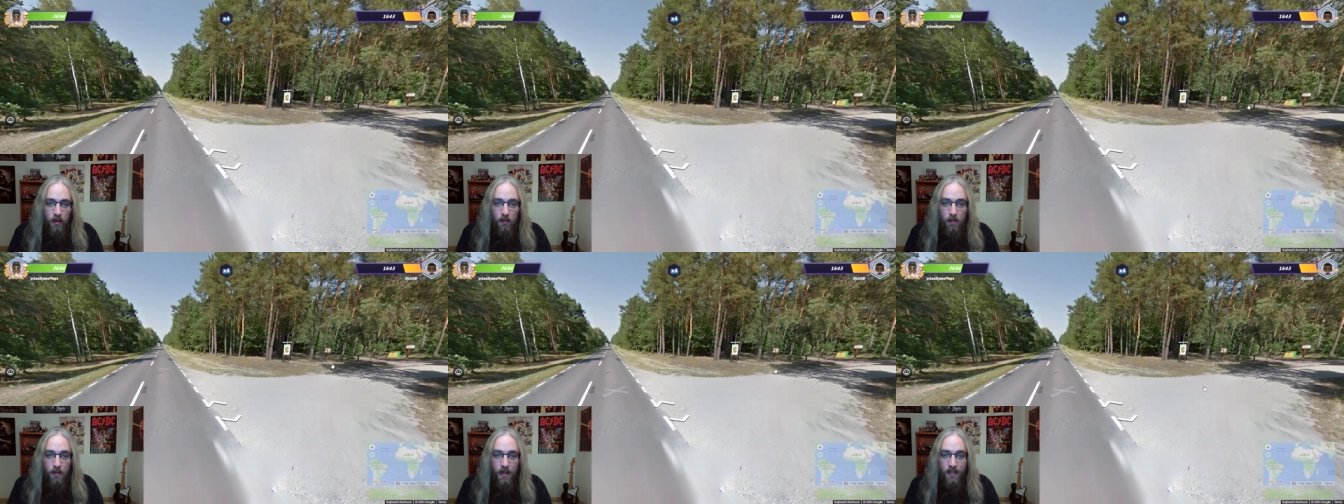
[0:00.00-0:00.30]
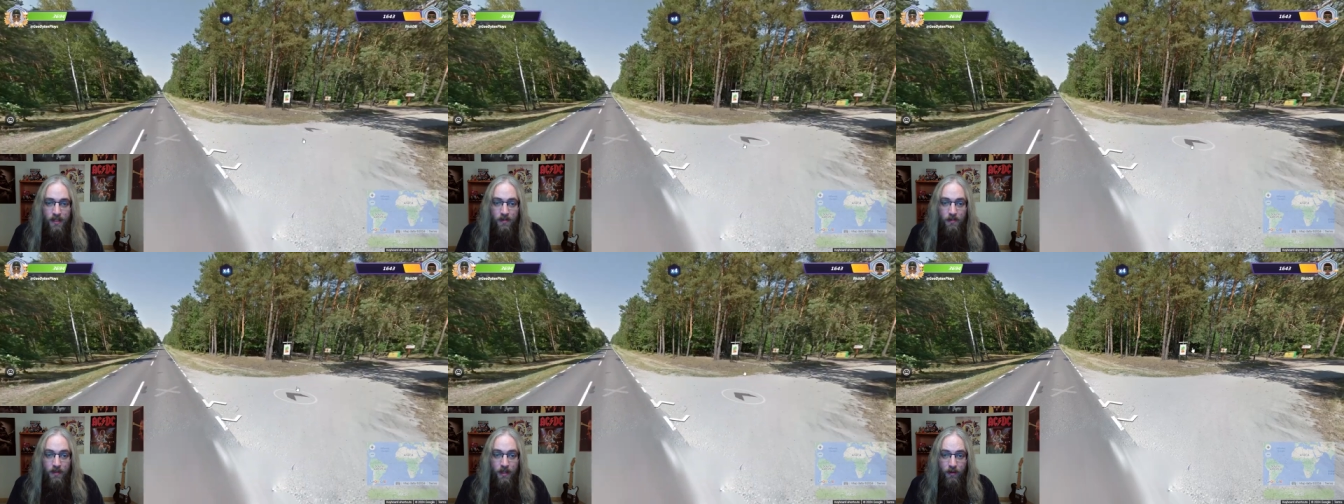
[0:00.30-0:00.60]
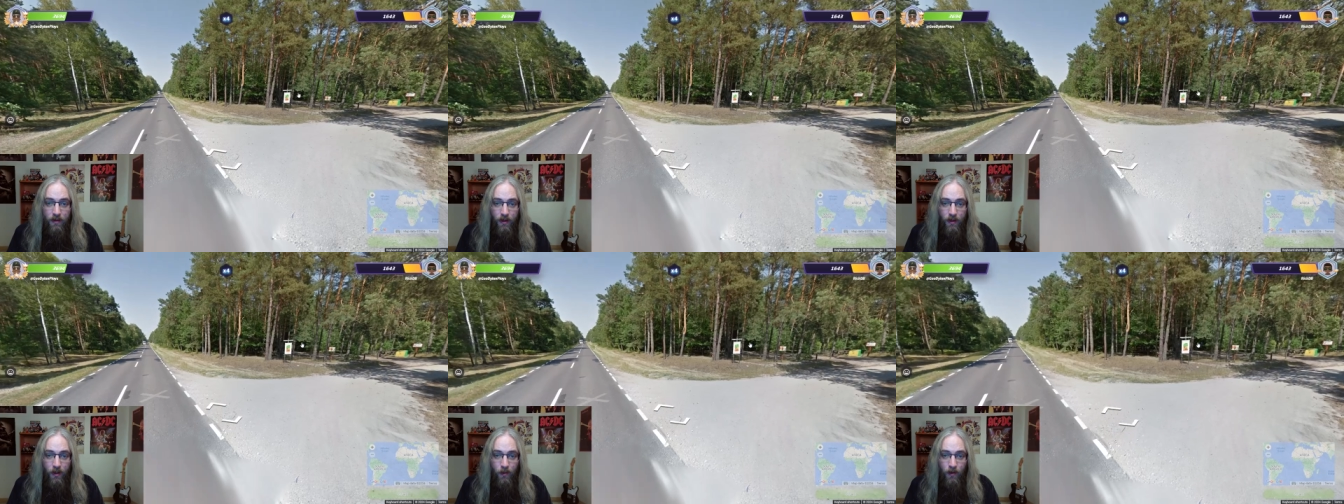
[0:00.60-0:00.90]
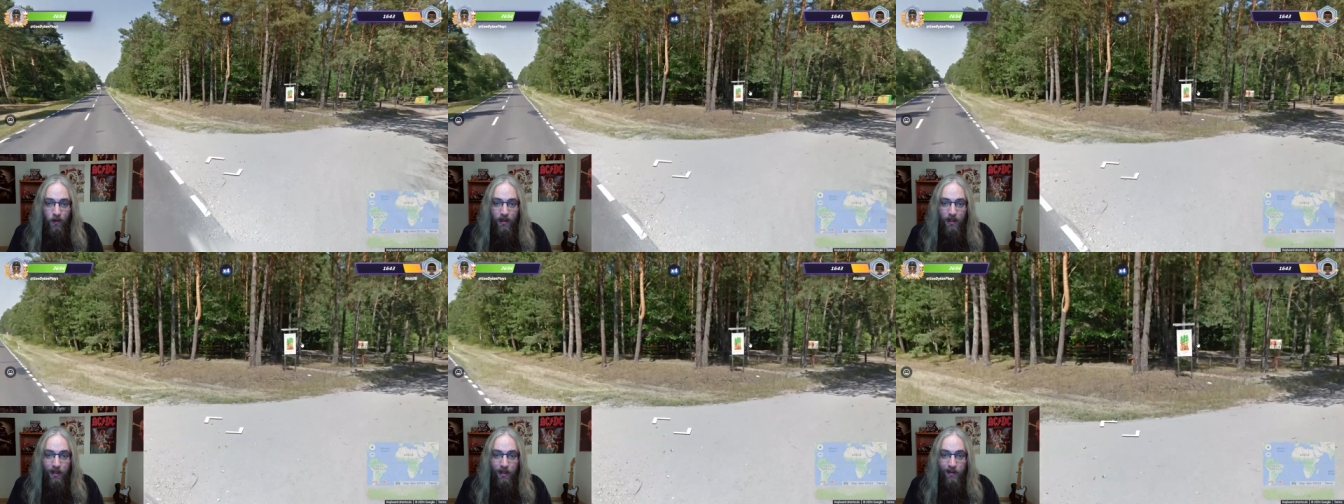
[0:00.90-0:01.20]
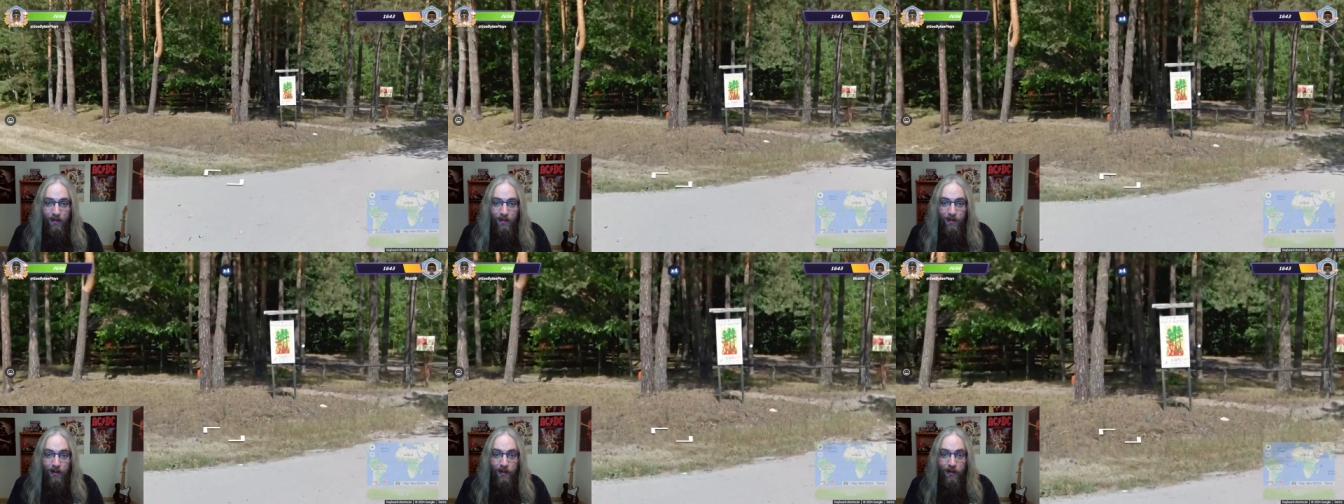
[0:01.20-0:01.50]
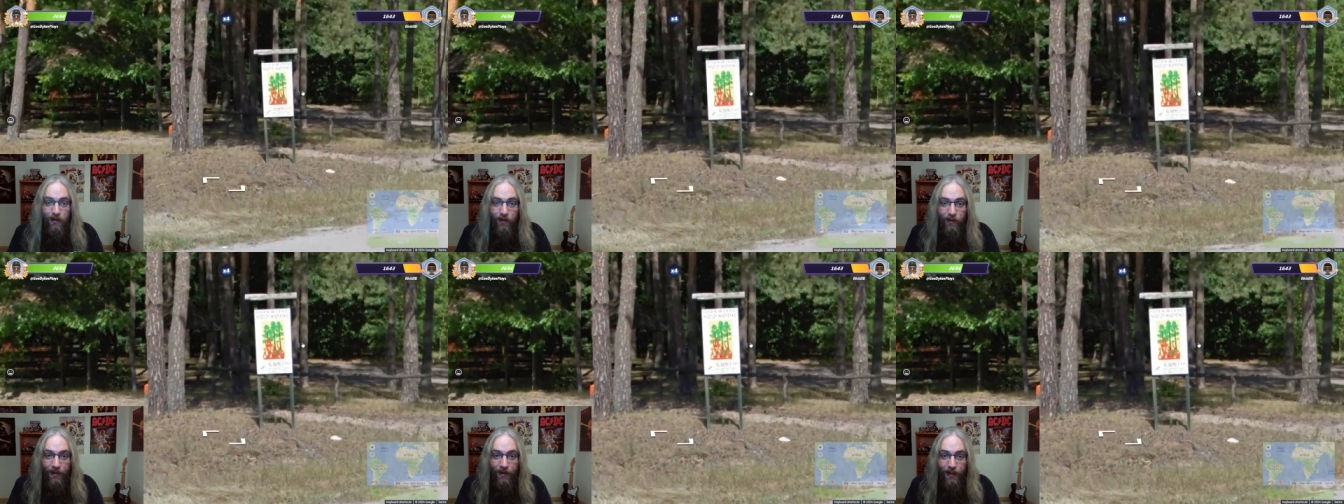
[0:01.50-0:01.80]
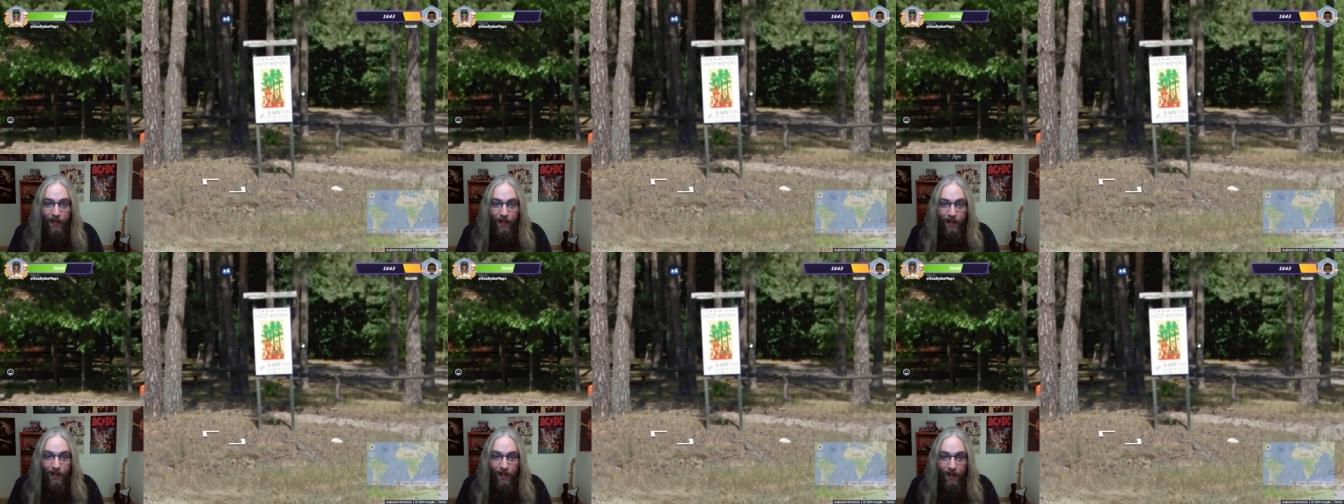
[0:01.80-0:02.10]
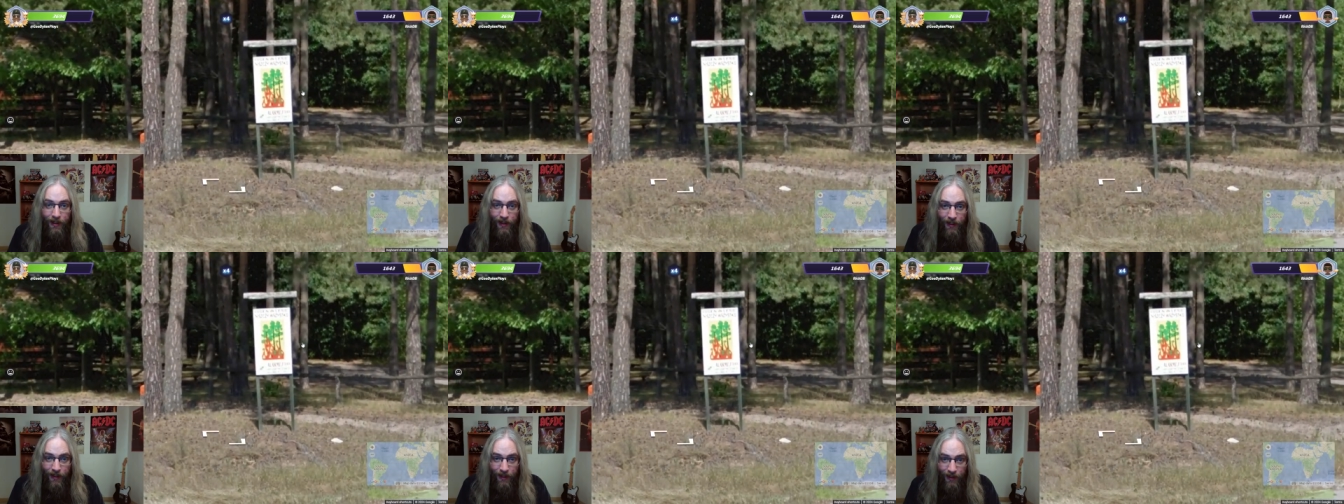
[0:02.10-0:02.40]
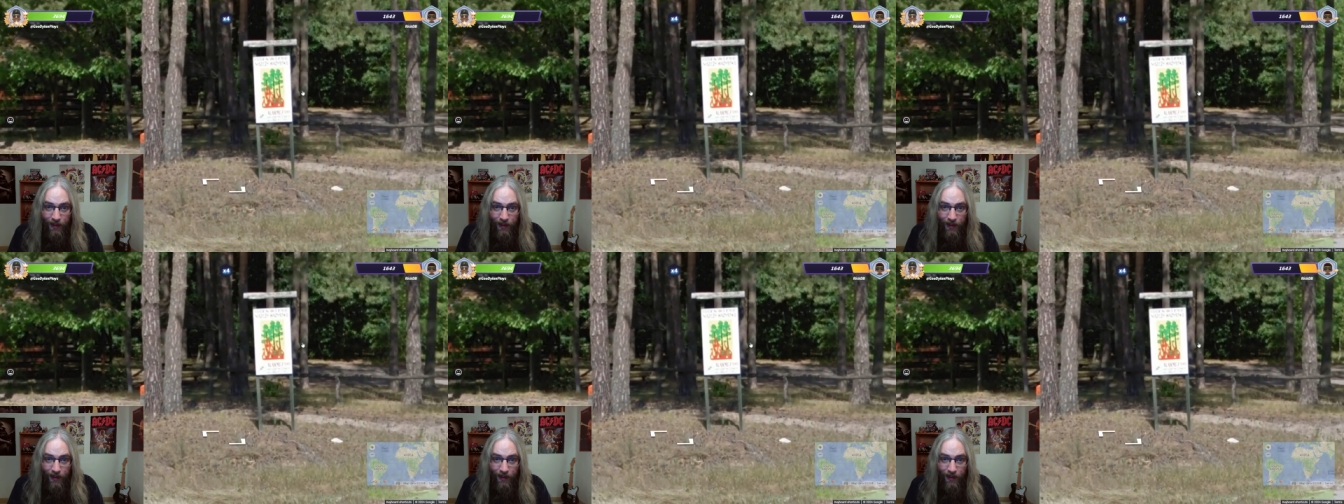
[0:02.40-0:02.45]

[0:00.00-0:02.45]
makes me think we're in Hungary.